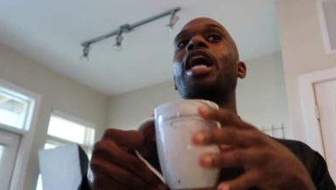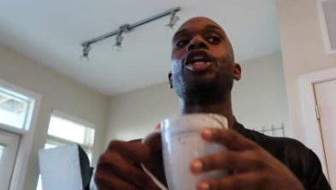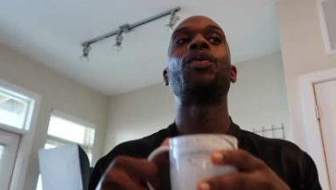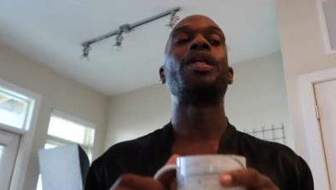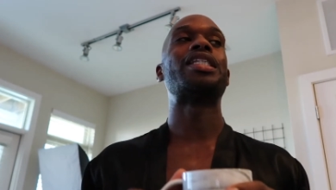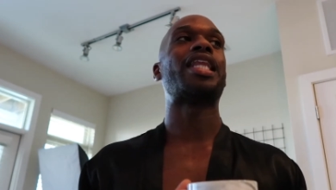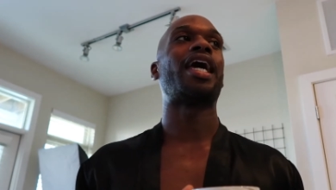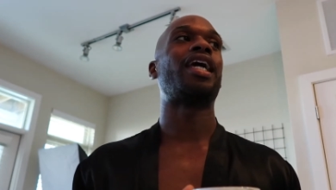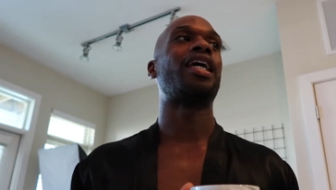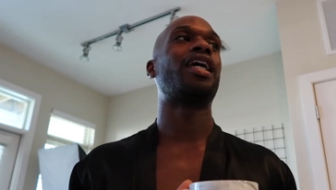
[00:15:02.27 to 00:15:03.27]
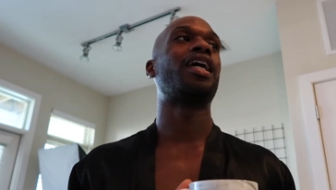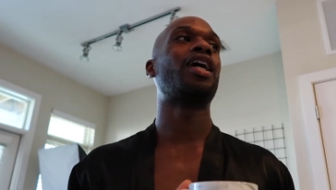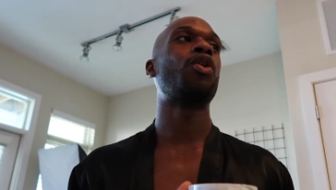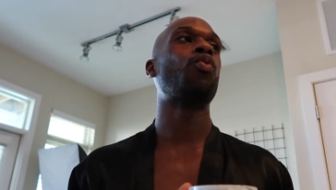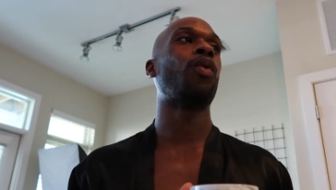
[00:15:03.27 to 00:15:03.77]
I know what it's like
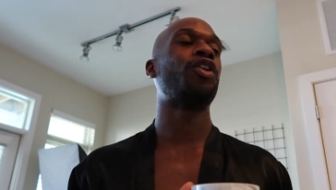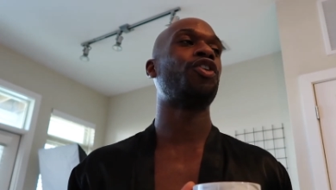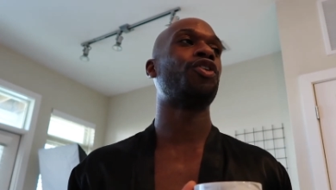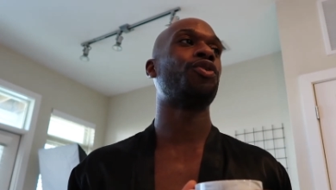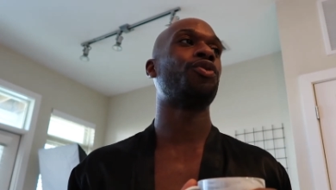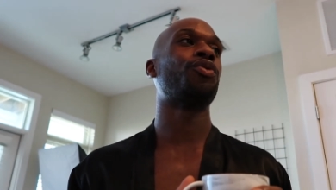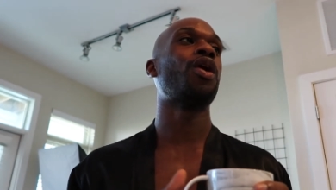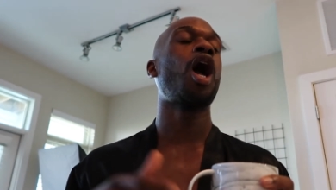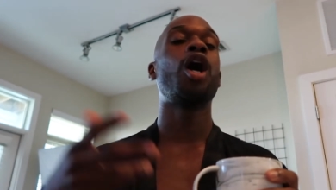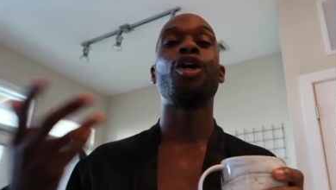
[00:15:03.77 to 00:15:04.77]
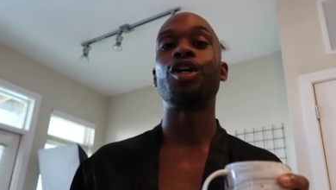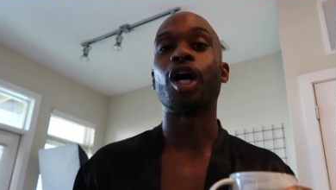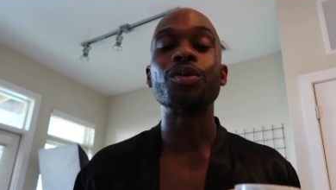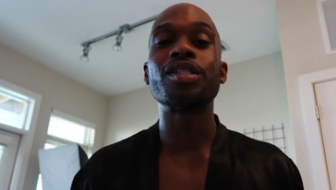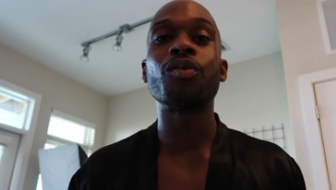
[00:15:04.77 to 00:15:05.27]
when you
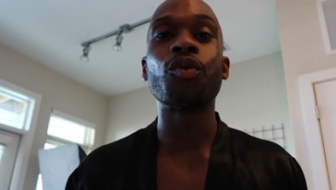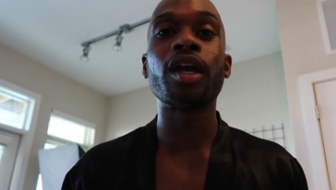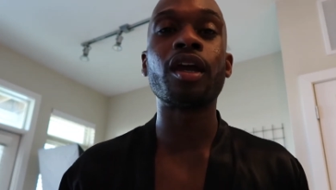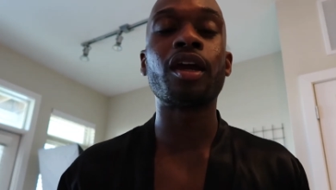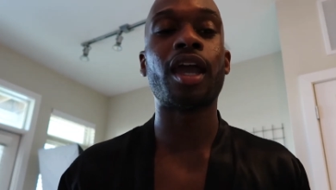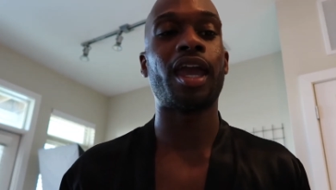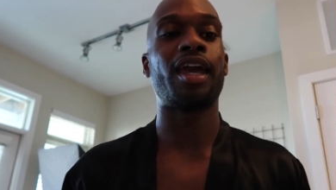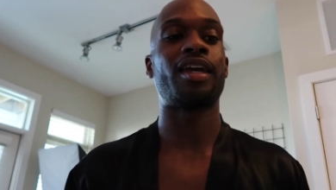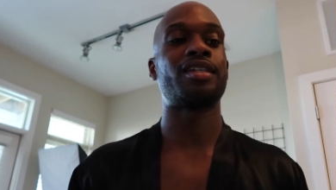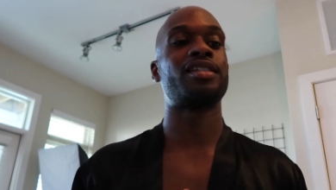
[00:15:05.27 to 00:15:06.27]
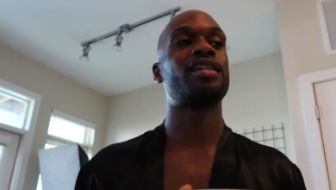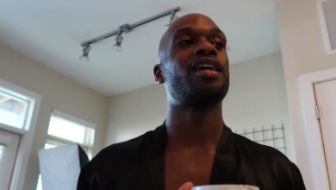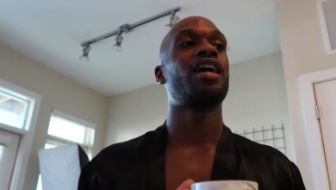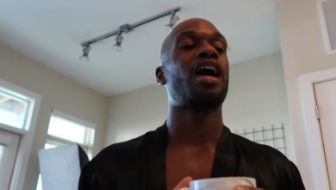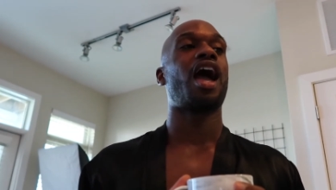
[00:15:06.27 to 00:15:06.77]
go somewhere, and
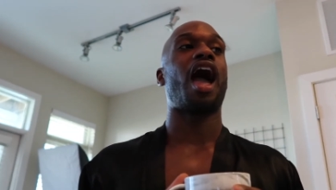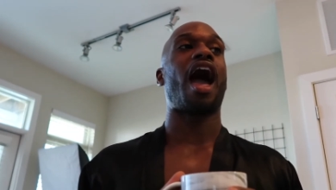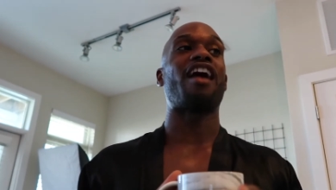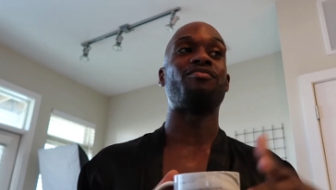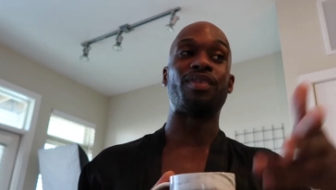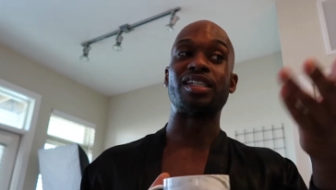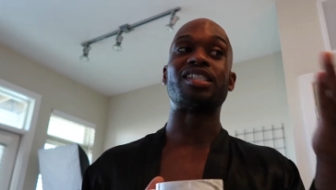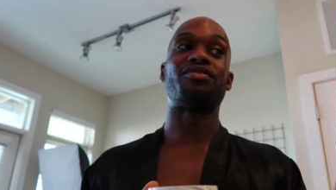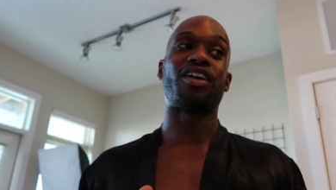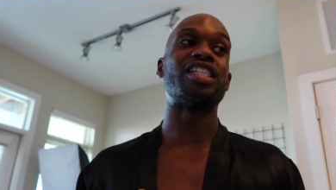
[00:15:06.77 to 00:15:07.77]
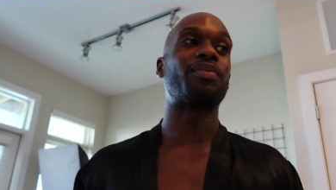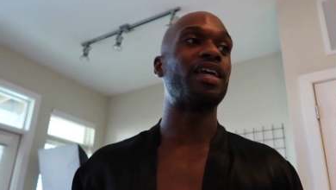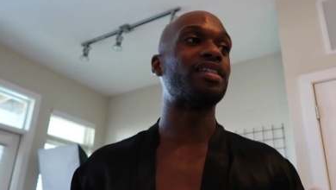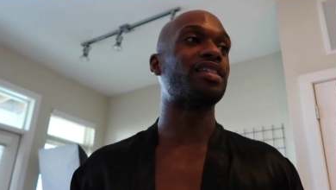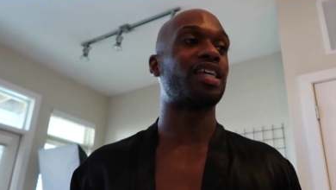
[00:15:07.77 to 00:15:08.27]
I've been to friends'
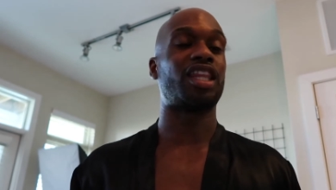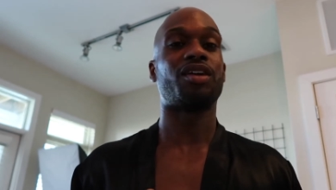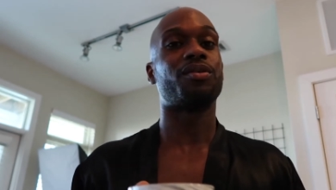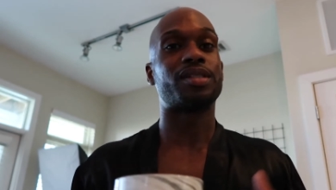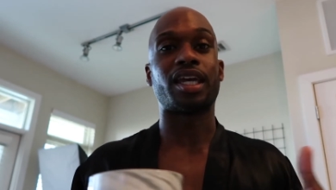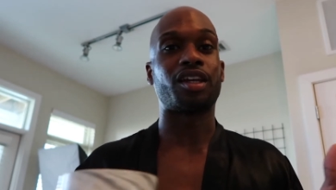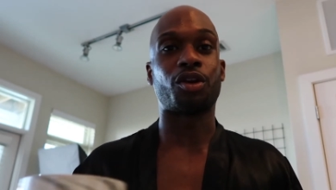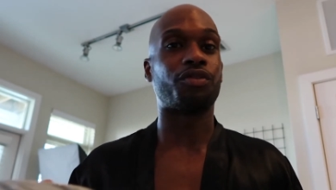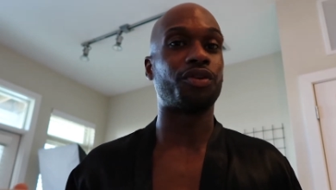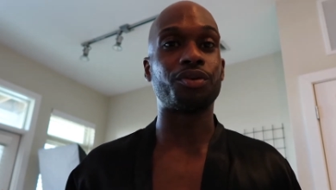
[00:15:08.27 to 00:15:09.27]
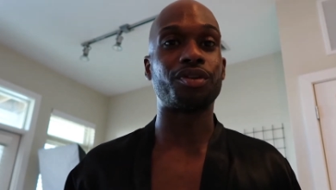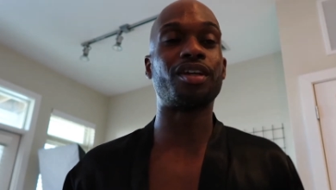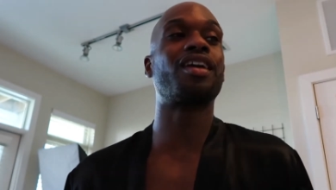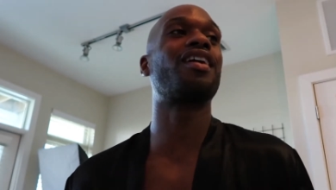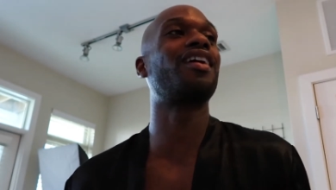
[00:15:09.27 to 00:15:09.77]
places and there was like no food
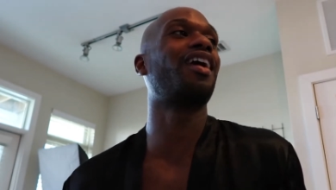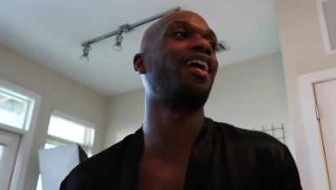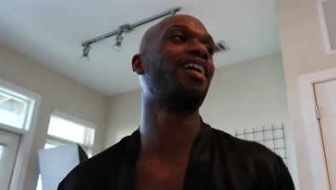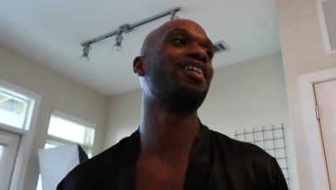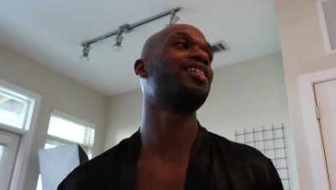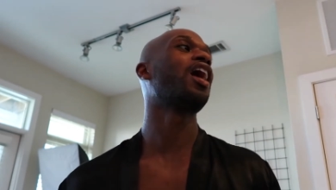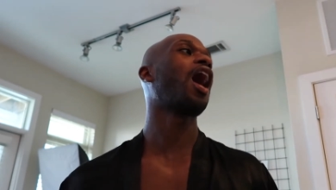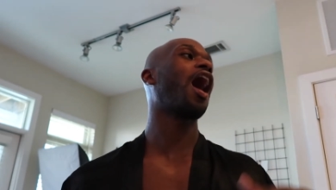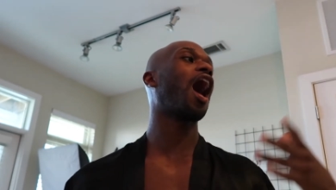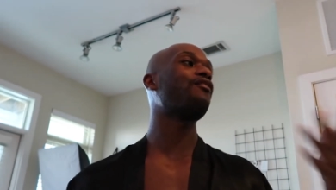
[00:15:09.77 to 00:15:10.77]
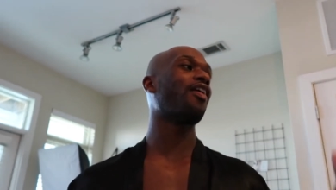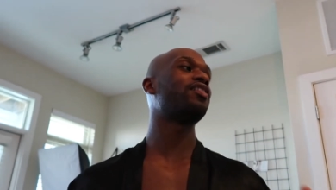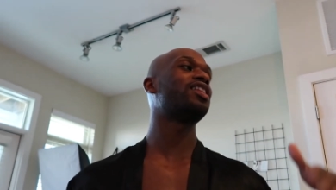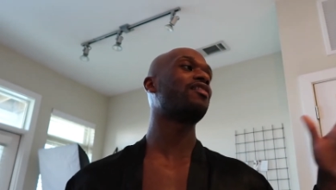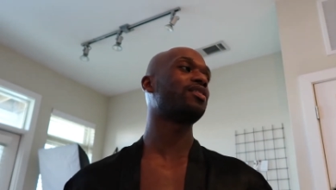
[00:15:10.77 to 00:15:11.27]
and I'd rather
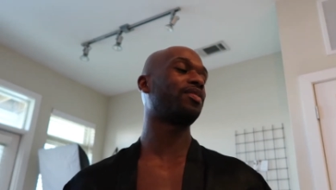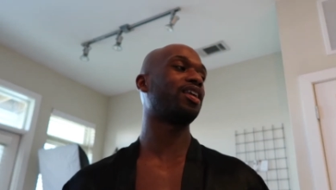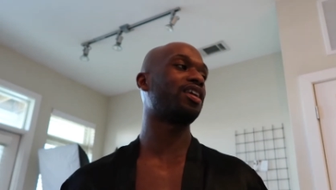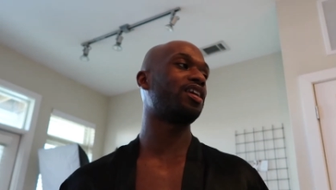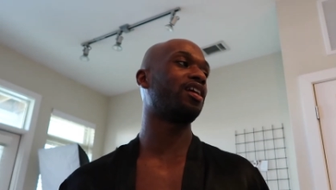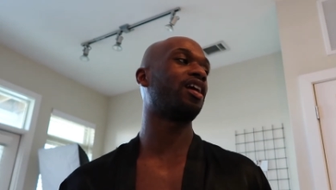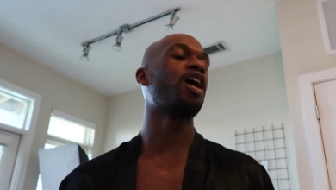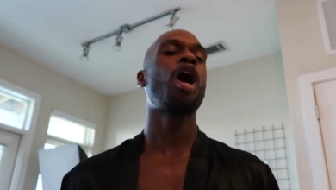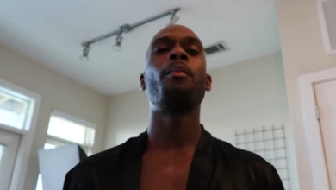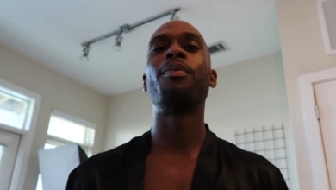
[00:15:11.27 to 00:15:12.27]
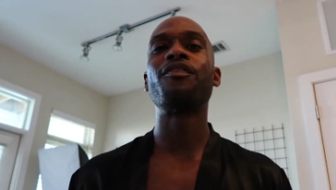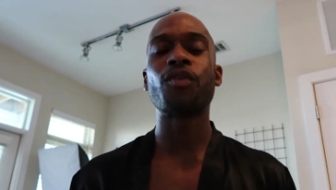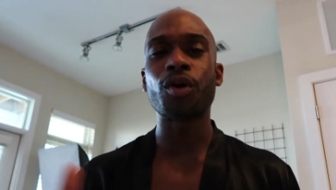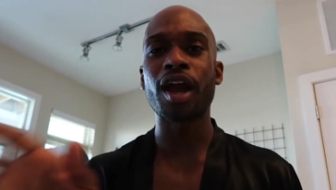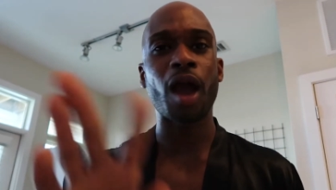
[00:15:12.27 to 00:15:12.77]
just have something here.
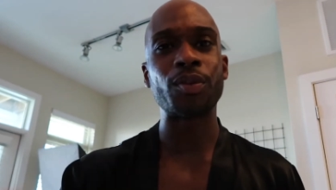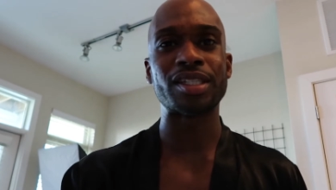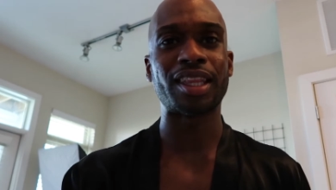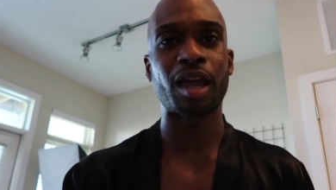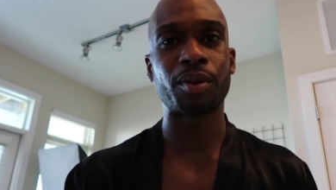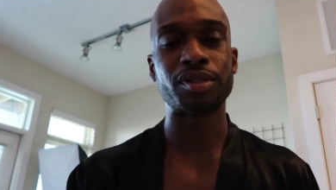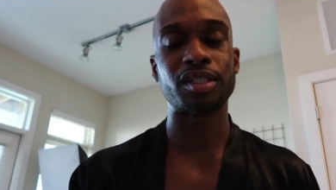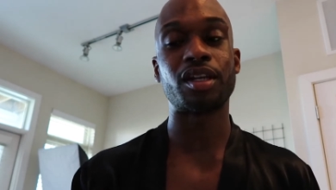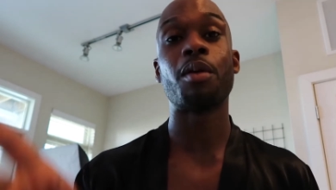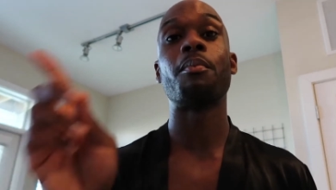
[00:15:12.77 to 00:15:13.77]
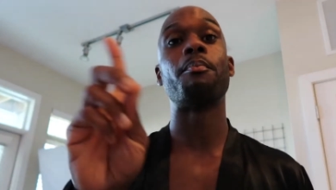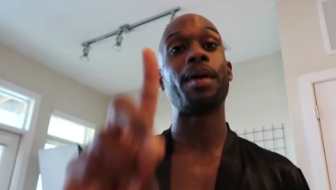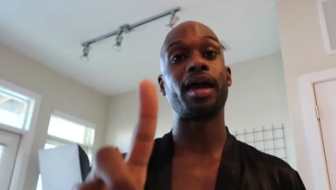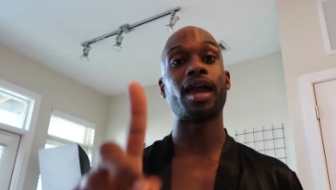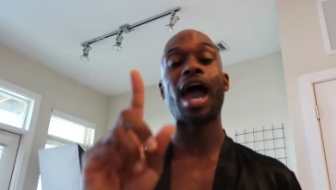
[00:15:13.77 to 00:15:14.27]
Before, I was not that person,
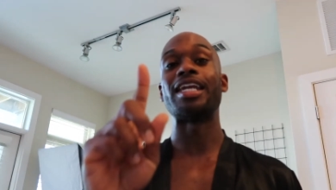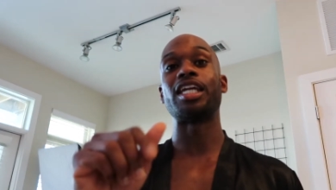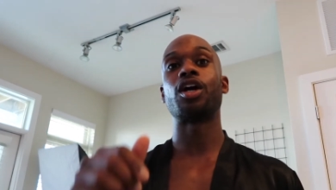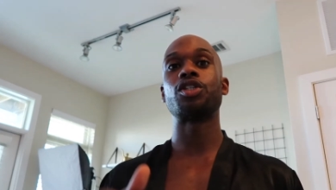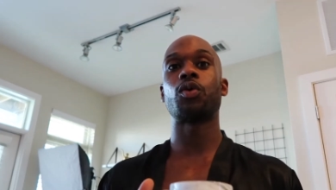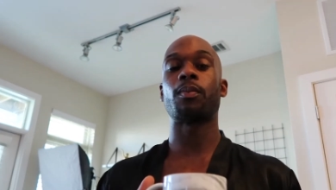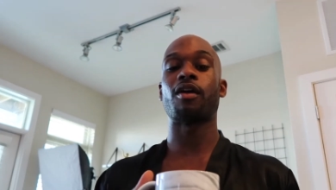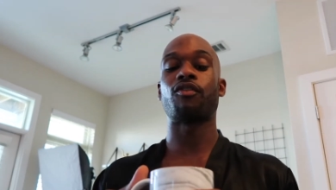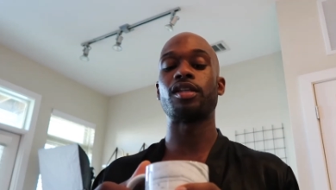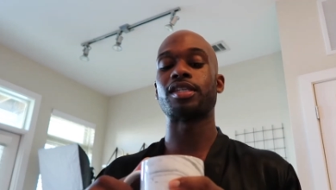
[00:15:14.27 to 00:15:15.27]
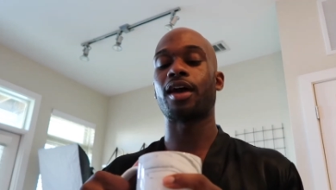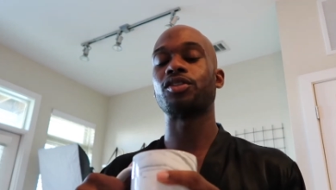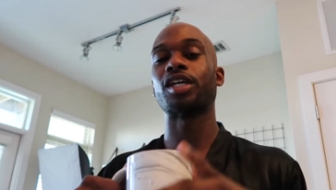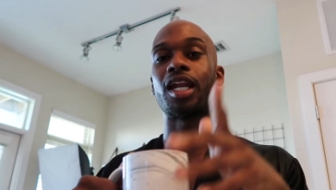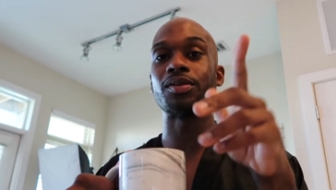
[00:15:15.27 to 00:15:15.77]
but I did go to one of my friends' house.
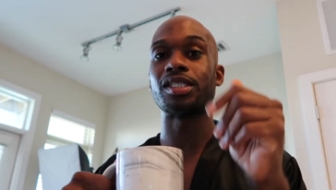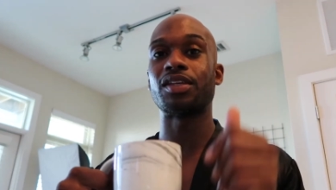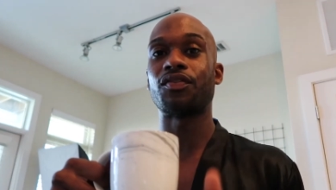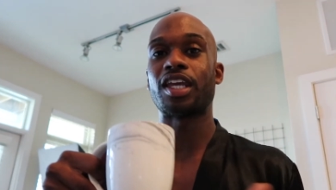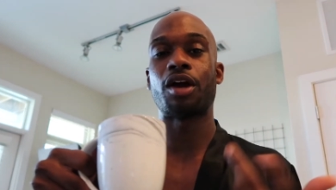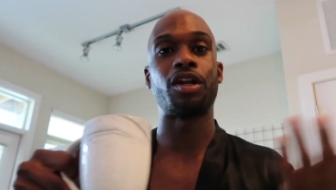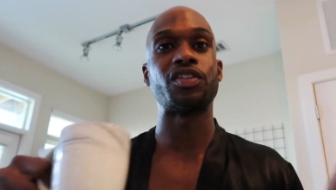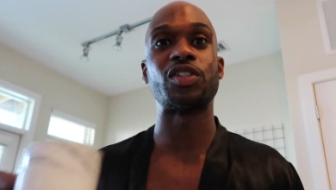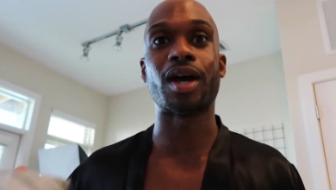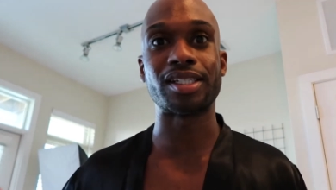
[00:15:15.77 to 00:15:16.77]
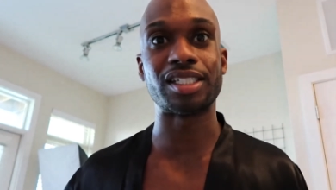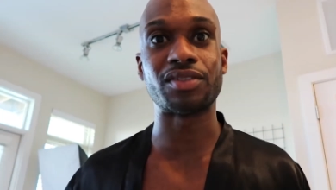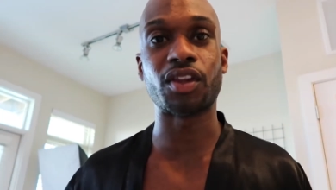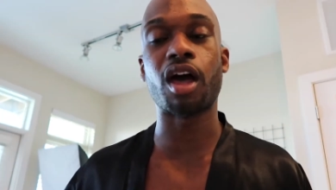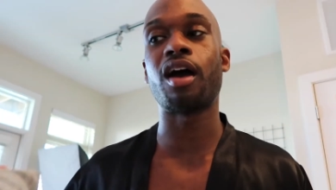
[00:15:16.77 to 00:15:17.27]
Shout out to Tiffany. I don't know if she's watching this
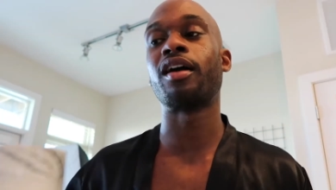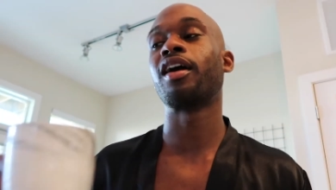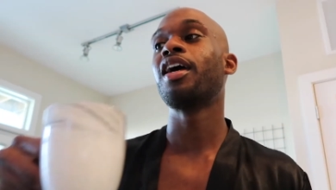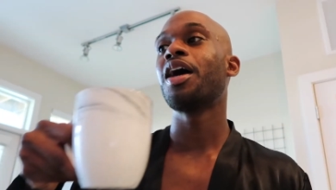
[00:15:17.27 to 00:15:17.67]
vlog,